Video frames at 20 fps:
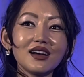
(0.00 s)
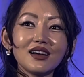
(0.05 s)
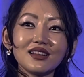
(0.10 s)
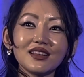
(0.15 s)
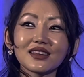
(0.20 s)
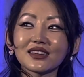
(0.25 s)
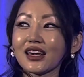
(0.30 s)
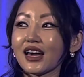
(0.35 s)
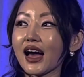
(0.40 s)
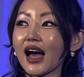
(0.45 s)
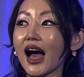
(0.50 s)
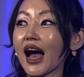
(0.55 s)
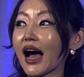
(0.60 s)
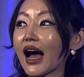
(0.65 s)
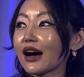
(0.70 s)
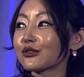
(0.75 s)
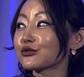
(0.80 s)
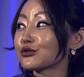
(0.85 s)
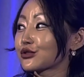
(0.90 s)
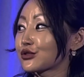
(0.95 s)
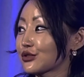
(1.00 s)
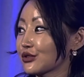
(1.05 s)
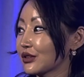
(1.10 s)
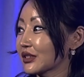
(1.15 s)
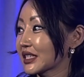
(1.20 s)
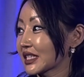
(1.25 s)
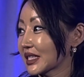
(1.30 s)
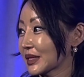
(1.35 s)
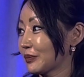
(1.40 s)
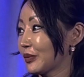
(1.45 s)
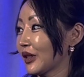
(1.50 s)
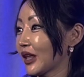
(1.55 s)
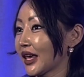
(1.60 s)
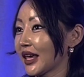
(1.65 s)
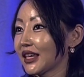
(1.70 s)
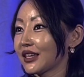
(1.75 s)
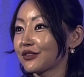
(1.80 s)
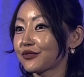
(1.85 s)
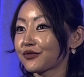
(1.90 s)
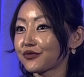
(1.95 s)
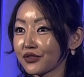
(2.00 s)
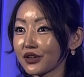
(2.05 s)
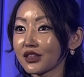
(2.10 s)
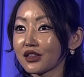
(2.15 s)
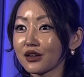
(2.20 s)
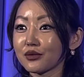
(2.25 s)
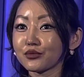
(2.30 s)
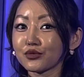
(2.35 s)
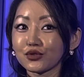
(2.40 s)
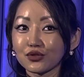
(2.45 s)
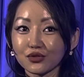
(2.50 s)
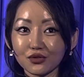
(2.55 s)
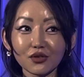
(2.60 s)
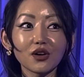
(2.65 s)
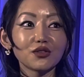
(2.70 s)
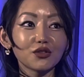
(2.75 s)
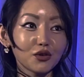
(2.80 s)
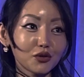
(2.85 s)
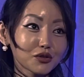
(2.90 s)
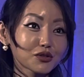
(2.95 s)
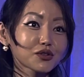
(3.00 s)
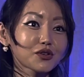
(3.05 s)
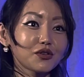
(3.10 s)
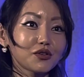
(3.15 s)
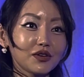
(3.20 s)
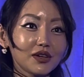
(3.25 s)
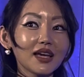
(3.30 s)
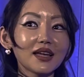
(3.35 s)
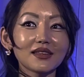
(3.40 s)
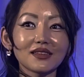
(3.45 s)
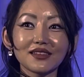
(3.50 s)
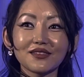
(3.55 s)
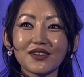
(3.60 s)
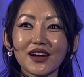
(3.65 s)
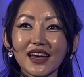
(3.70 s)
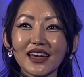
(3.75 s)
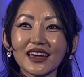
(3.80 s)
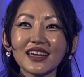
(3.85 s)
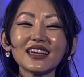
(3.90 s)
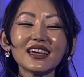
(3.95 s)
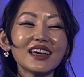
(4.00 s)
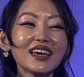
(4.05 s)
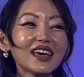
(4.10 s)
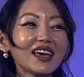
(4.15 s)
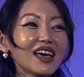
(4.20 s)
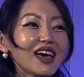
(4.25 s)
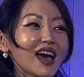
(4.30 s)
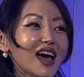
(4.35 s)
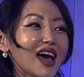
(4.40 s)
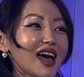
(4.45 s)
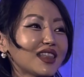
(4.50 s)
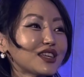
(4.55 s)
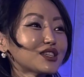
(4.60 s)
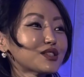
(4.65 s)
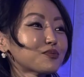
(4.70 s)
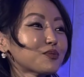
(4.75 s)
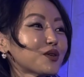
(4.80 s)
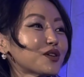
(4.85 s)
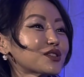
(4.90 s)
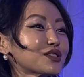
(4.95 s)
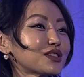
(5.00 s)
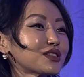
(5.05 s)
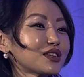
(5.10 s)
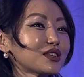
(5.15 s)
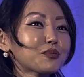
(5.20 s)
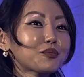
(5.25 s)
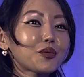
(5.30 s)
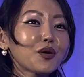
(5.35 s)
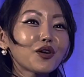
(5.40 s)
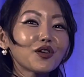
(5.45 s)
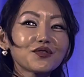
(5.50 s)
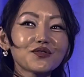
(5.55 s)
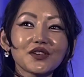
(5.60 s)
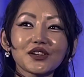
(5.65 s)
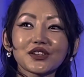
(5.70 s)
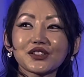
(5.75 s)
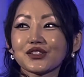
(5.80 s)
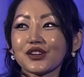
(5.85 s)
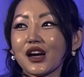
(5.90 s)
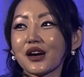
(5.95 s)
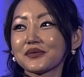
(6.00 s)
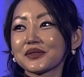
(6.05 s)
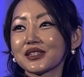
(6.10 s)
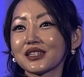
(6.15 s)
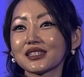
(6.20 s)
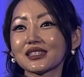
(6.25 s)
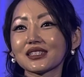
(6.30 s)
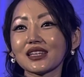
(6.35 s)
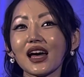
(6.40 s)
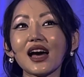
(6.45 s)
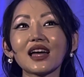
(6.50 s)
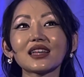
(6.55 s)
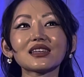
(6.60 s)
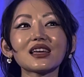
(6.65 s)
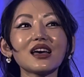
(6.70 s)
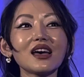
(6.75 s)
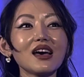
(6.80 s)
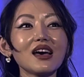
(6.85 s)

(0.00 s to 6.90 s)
Like, how would you explain freedom to a North Korean, right? And this person did a perfect job. She said,